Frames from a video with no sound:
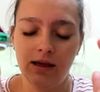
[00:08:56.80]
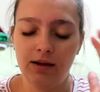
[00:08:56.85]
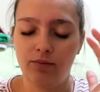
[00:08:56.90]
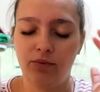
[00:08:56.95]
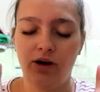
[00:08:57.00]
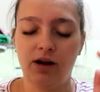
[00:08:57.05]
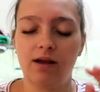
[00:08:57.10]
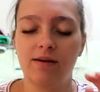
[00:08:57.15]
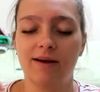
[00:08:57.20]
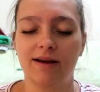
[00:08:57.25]

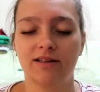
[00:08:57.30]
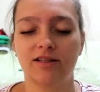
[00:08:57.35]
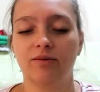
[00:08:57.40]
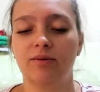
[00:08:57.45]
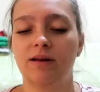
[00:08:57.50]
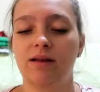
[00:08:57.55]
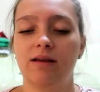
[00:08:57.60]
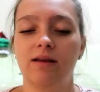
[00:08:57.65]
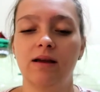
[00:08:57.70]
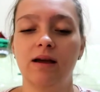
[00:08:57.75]
bringing back so
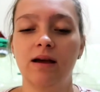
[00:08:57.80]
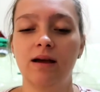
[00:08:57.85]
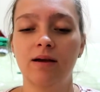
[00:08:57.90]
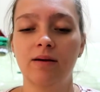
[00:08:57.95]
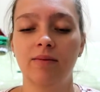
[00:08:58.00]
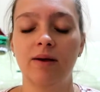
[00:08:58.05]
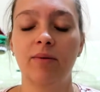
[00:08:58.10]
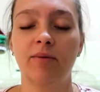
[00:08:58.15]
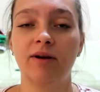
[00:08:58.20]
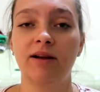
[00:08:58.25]
many
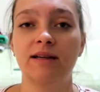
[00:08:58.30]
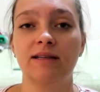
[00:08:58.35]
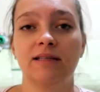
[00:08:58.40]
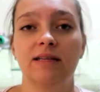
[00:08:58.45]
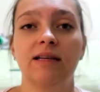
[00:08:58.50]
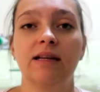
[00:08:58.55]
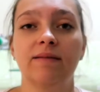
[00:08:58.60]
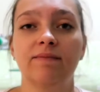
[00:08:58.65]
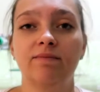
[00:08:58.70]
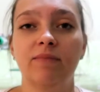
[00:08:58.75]
memories,
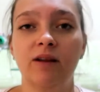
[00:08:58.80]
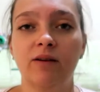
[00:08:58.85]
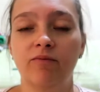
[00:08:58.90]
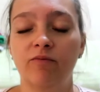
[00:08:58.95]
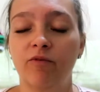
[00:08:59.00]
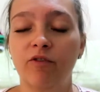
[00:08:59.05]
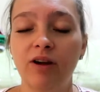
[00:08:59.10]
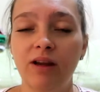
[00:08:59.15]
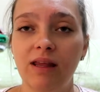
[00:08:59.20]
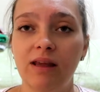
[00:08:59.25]
and have been
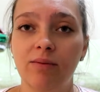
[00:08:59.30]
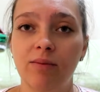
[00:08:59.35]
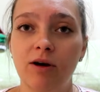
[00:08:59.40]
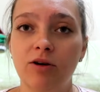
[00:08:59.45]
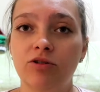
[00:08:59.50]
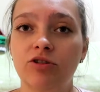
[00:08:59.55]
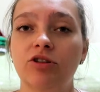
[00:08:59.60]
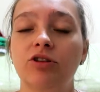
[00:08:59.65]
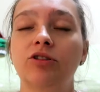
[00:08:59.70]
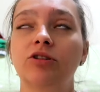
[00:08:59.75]
really
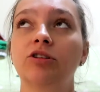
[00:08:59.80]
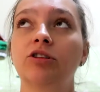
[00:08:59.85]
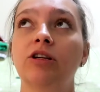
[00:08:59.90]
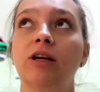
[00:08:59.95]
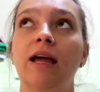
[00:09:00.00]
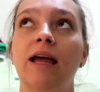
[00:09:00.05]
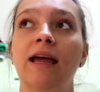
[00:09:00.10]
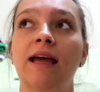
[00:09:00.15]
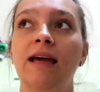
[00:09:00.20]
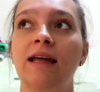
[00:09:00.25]
emotional,
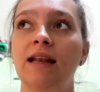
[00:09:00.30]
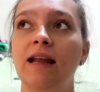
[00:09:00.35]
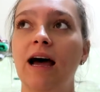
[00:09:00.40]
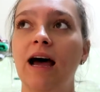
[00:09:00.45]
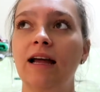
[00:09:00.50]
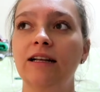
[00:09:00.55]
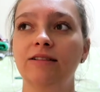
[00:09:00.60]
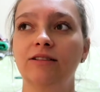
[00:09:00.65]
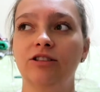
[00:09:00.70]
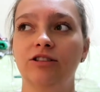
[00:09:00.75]
and
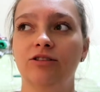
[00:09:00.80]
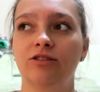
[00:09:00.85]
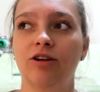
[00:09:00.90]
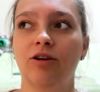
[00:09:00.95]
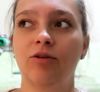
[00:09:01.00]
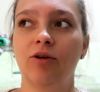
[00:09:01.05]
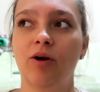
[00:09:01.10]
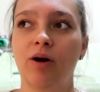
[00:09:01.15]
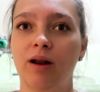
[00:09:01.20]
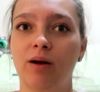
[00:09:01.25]
I just
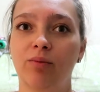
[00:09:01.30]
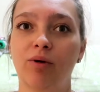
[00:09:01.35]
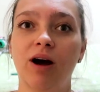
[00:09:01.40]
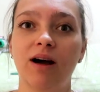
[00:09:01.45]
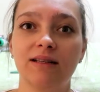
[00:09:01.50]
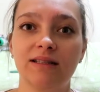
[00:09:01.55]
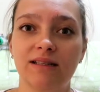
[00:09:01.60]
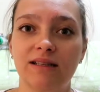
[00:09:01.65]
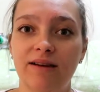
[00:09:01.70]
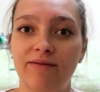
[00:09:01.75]
don't know how to
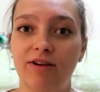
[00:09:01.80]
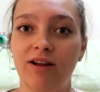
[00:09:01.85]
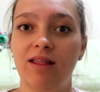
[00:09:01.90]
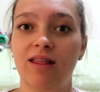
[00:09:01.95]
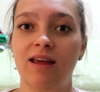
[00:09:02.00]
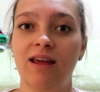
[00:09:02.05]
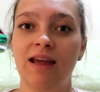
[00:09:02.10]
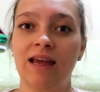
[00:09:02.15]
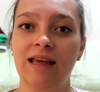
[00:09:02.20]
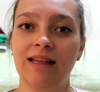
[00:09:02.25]
process
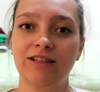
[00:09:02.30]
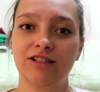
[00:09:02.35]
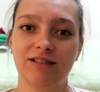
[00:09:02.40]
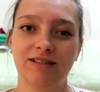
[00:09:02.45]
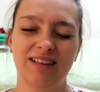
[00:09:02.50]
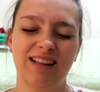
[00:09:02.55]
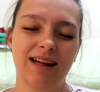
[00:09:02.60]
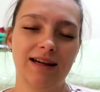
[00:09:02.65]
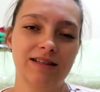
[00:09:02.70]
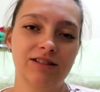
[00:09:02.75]
everything. And just
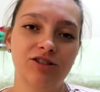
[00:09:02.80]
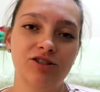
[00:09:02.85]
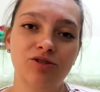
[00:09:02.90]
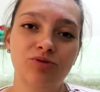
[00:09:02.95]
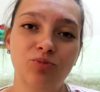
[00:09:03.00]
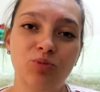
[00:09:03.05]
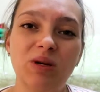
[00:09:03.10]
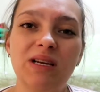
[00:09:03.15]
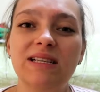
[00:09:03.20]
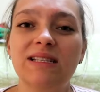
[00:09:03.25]
the last 2
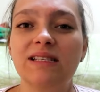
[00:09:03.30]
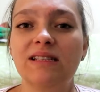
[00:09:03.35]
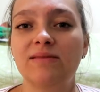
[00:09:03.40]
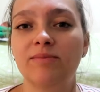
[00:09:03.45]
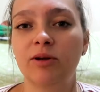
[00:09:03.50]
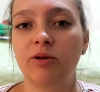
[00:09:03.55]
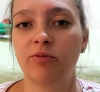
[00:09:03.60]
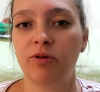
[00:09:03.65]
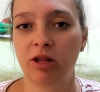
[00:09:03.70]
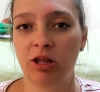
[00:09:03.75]
weeks has
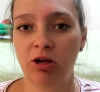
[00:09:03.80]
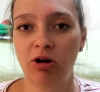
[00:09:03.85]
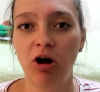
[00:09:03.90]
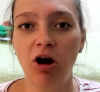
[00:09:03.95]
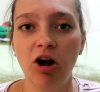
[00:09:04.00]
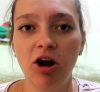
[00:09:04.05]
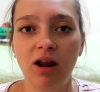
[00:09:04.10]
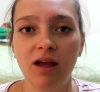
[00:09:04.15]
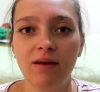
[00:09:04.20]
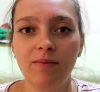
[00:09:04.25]
been really
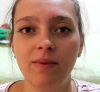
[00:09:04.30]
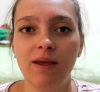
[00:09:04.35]
hard on